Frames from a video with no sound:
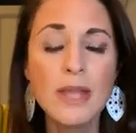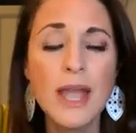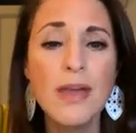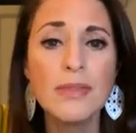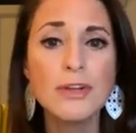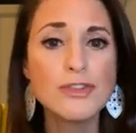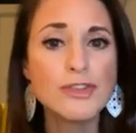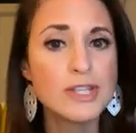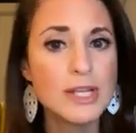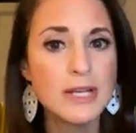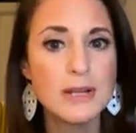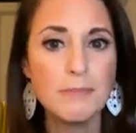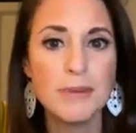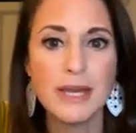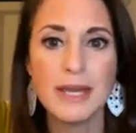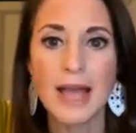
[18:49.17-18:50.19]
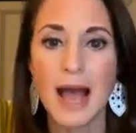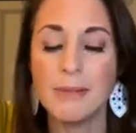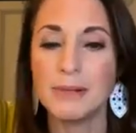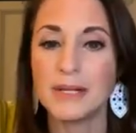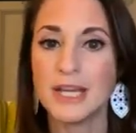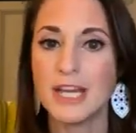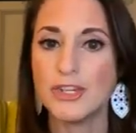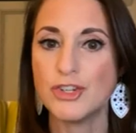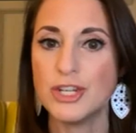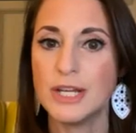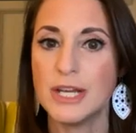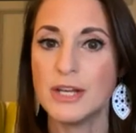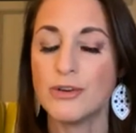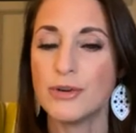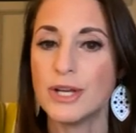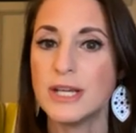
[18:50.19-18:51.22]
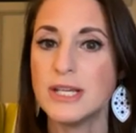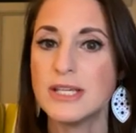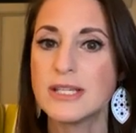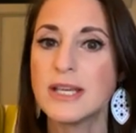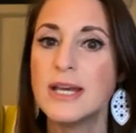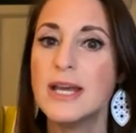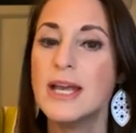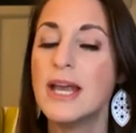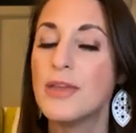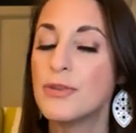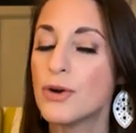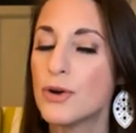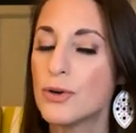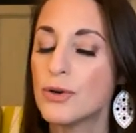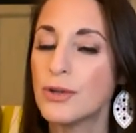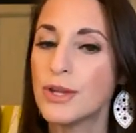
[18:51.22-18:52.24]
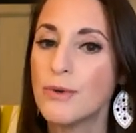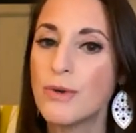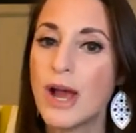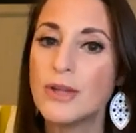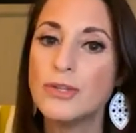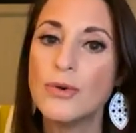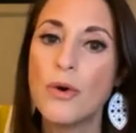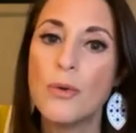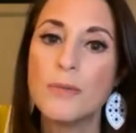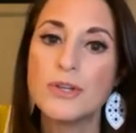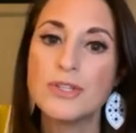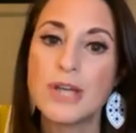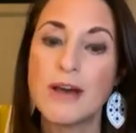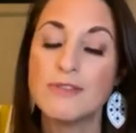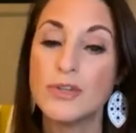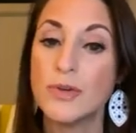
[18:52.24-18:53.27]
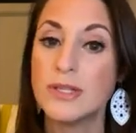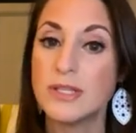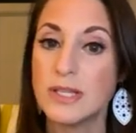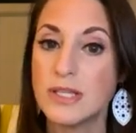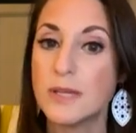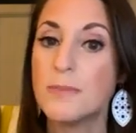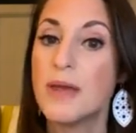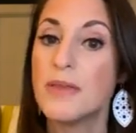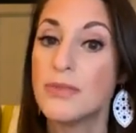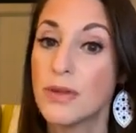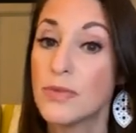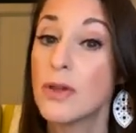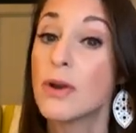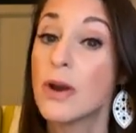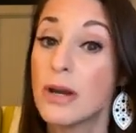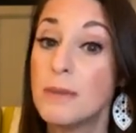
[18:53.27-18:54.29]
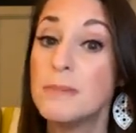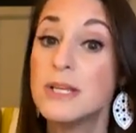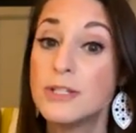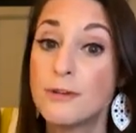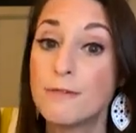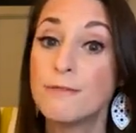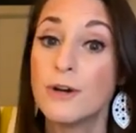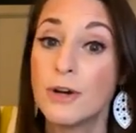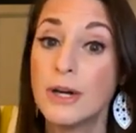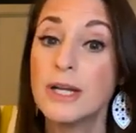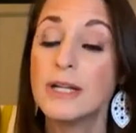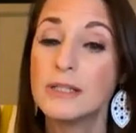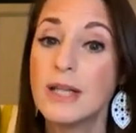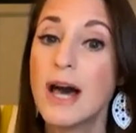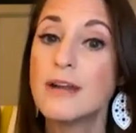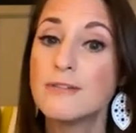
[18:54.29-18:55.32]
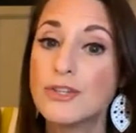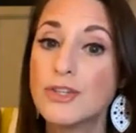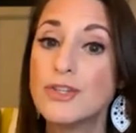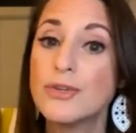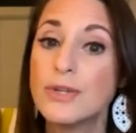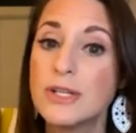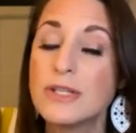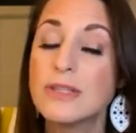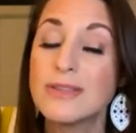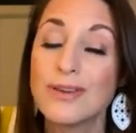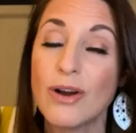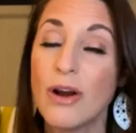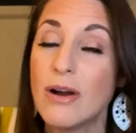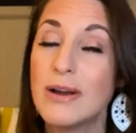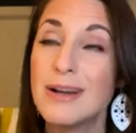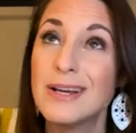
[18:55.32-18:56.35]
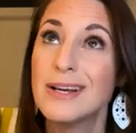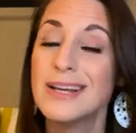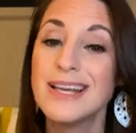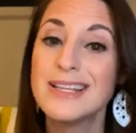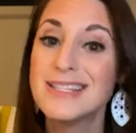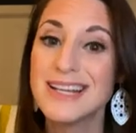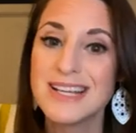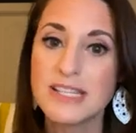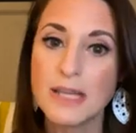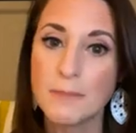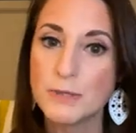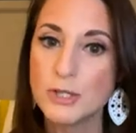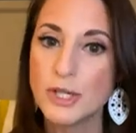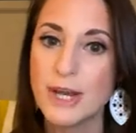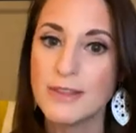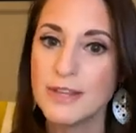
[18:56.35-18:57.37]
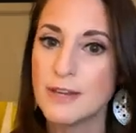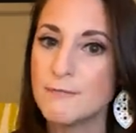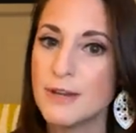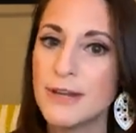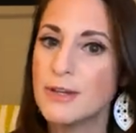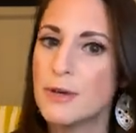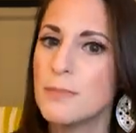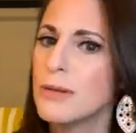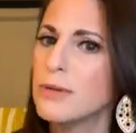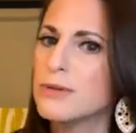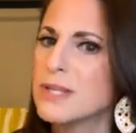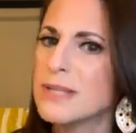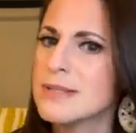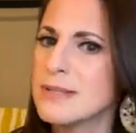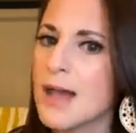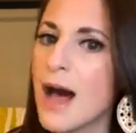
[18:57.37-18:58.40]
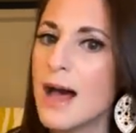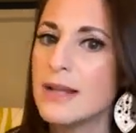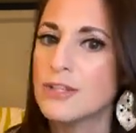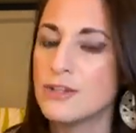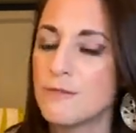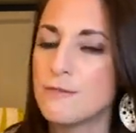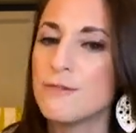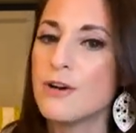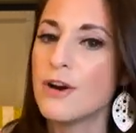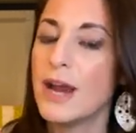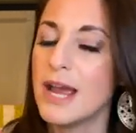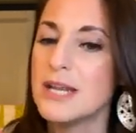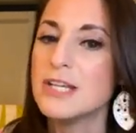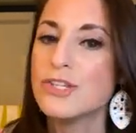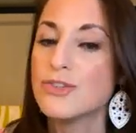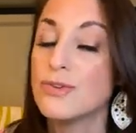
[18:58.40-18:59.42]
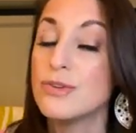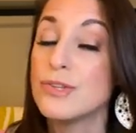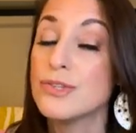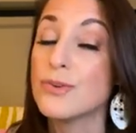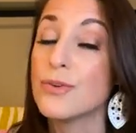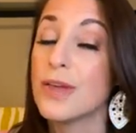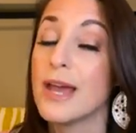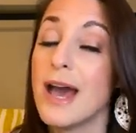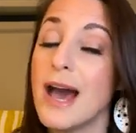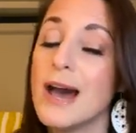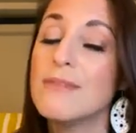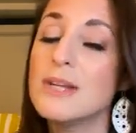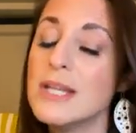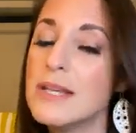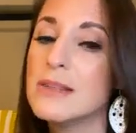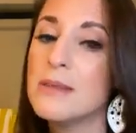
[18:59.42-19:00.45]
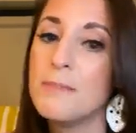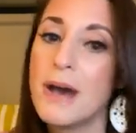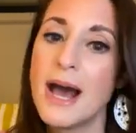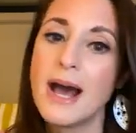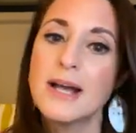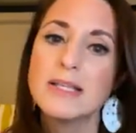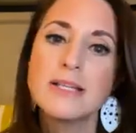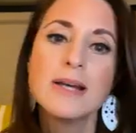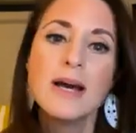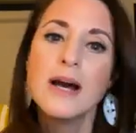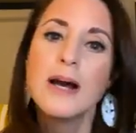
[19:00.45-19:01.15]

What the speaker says: and they're seeing a big application increase in their early round, you almost have to anticipate that they're going to be deferring a lot of students. There is an exception. I think Vanderbilt does not defer any students, or they haven't in the past,